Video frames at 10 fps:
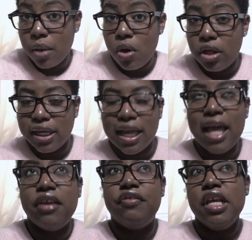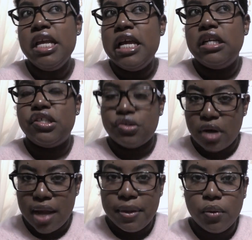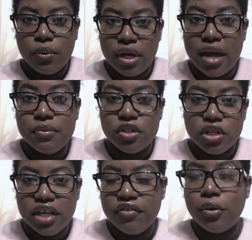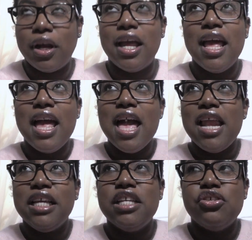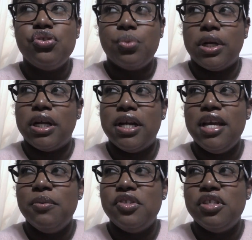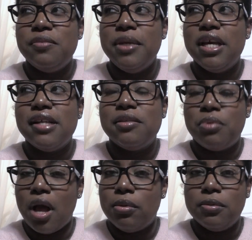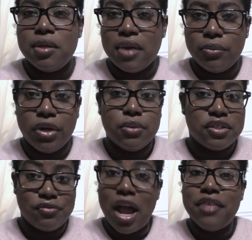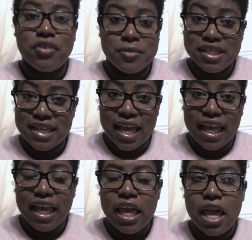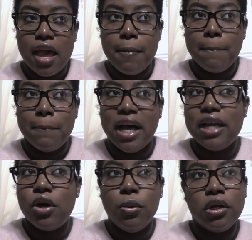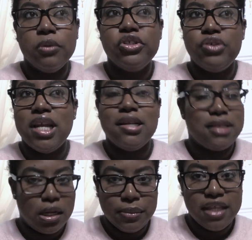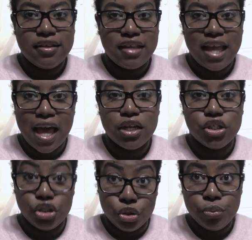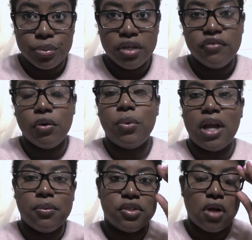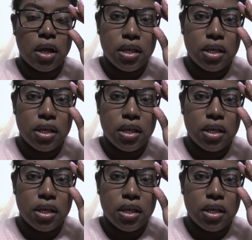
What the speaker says: wallet and kind of describing what I was looking for. And I could have swear it was just because probably my brain was fried from the day. My coworker was trying to tell me that they had a dupe for what I was talking